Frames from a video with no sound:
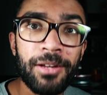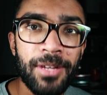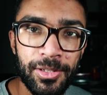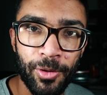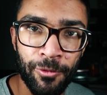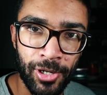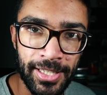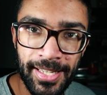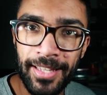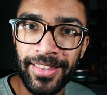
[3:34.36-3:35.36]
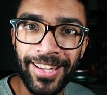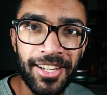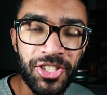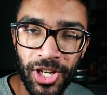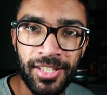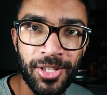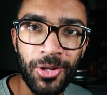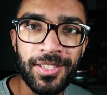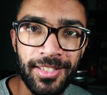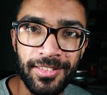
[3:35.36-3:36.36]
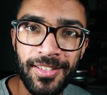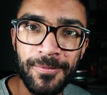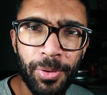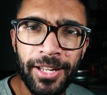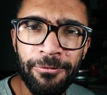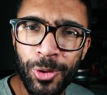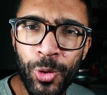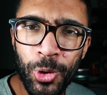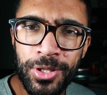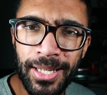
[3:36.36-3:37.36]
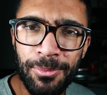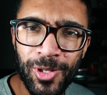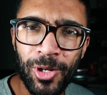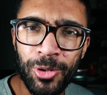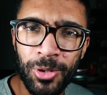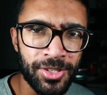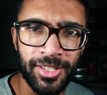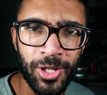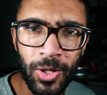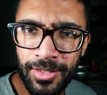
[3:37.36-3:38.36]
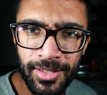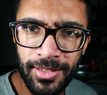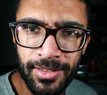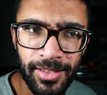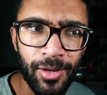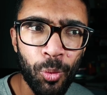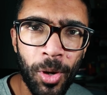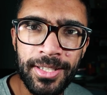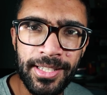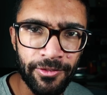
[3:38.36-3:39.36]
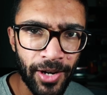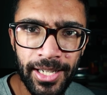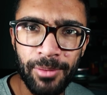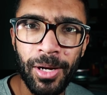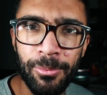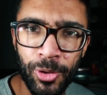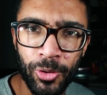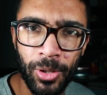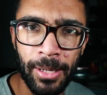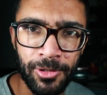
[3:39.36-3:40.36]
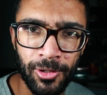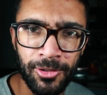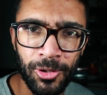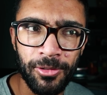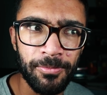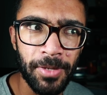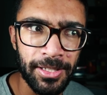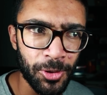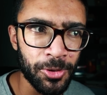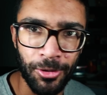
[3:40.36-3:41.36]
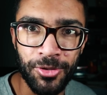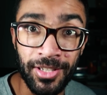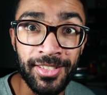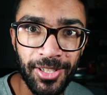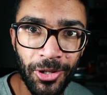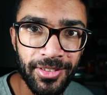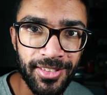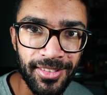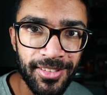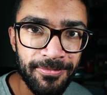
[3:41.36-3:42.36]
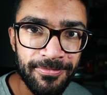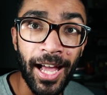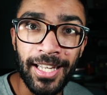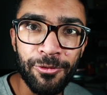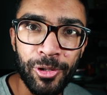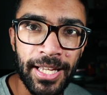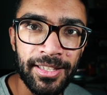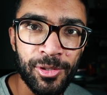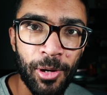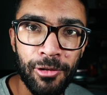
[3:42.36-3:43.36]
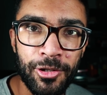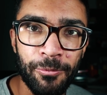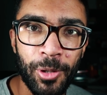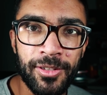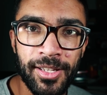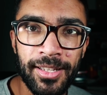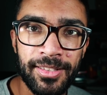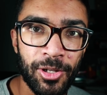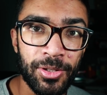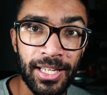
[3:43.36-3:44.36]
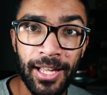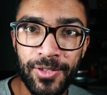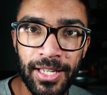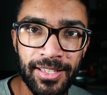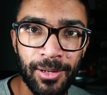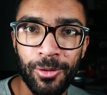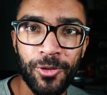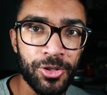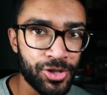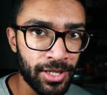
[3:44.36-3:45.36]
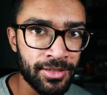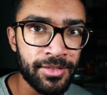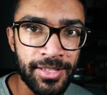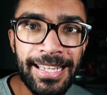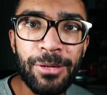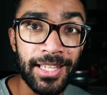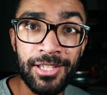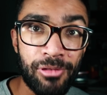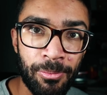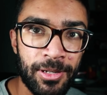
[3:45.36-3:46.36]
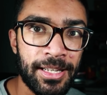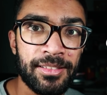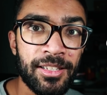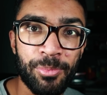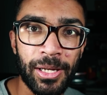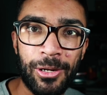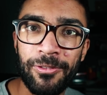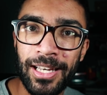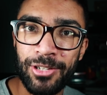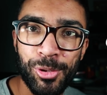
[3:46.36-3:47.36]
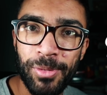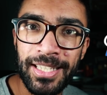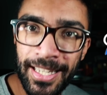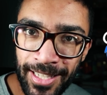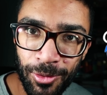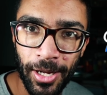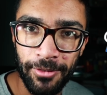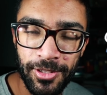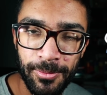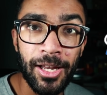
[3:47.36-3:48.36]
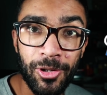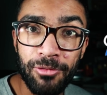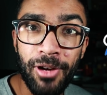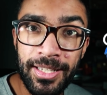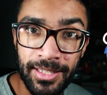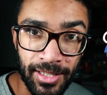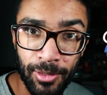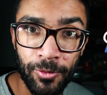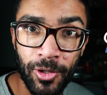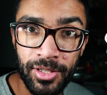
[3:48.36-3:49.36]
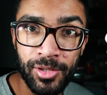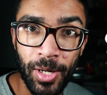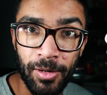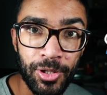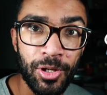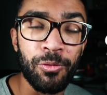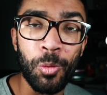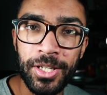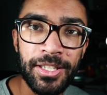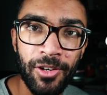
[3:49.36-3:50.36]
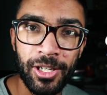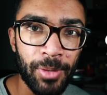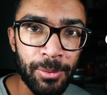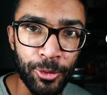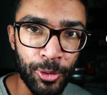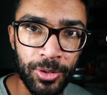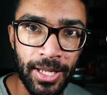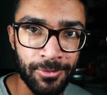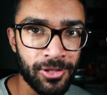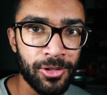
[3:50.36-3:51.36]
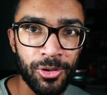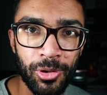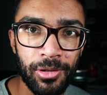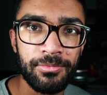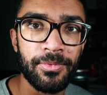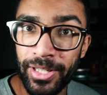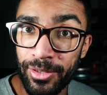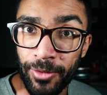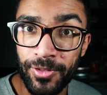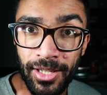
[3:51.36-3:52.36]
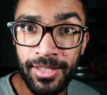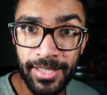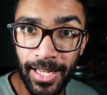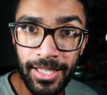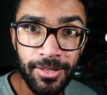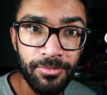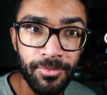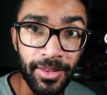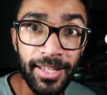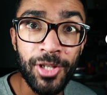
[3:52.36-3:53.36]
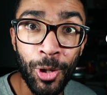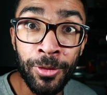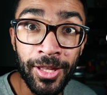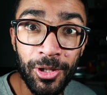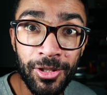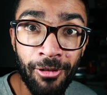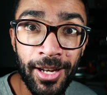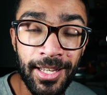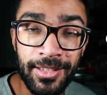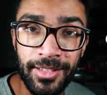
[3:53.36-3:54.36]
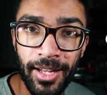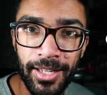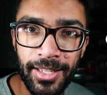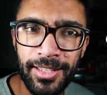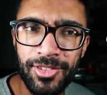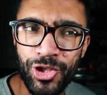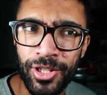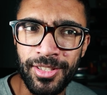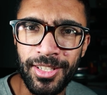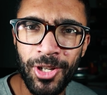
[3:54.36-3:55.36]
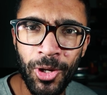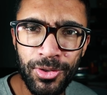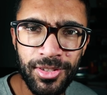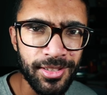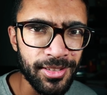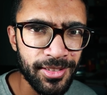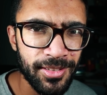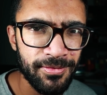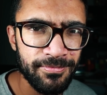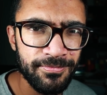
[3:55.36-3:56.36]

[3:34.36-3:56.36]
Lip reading: But as we've already said, they are just constants. But if mu naught and epsilon naught are just constants, then 1 divided by mu naught epsilon naught is also just a constant. And if we take the square root of both sides, then on the left-hand side we've got just c. This represents the speed of electromagnetic waves. And on the right-hand side we've got the square root of 1 divided by mu naught epsilon naught. But as we've just said, this whole thing on the right-hand side is just a constant.